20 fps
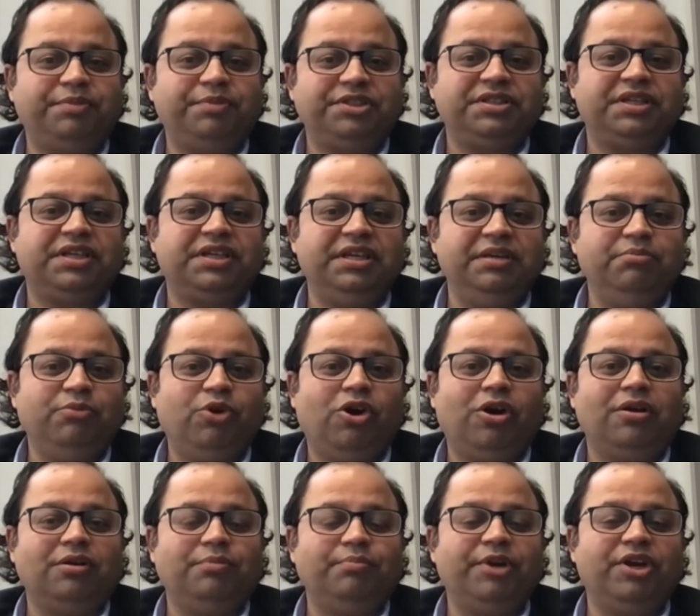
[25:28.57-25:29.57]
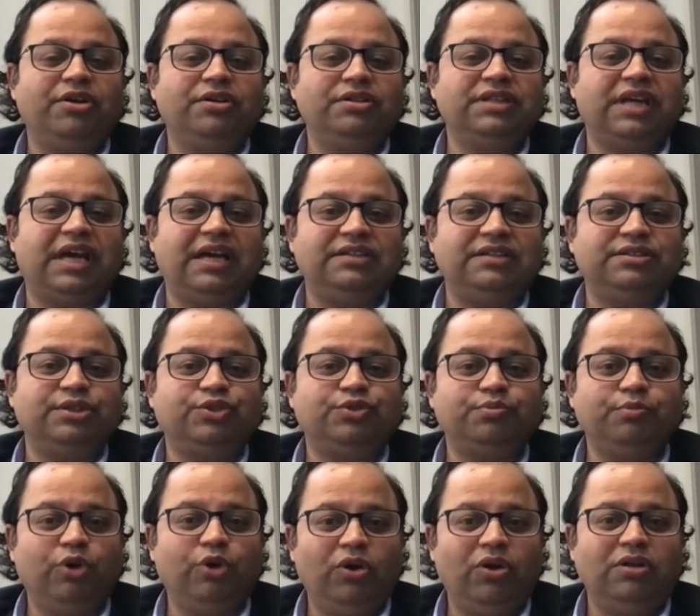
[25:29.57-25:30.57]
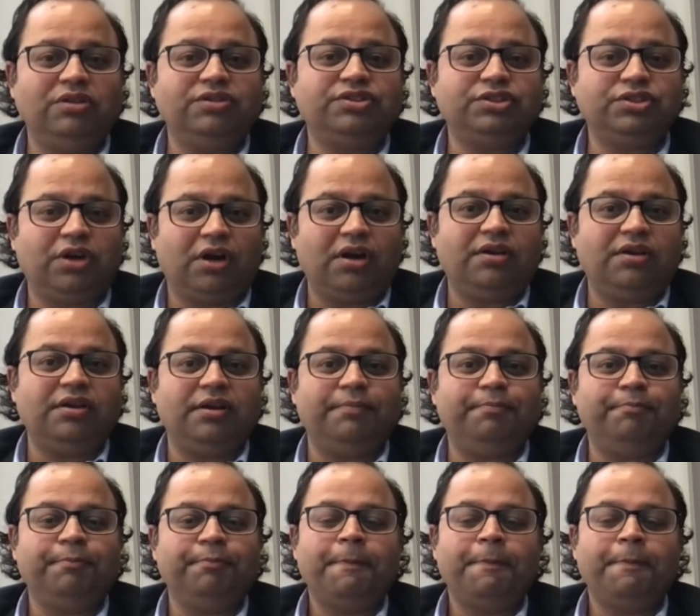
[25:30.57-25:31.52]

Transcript: is a key model because as a small startup,